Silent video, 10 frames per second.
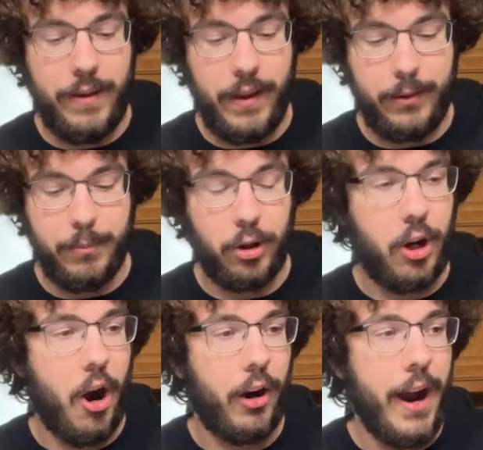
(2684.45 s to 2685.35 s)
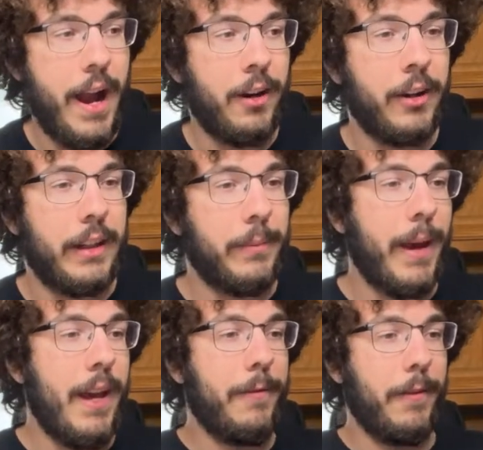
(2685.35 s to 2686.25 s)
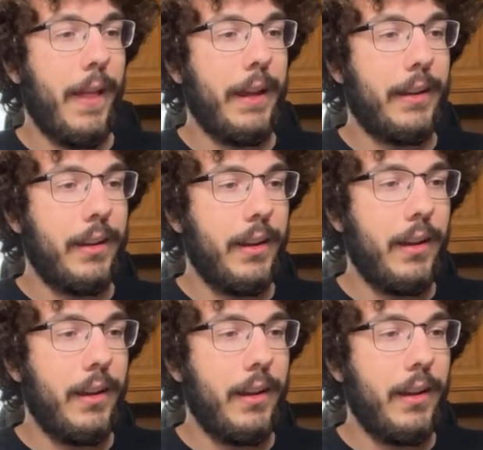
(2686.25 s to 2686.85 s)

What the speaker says: like, Mercari or eBay for, like,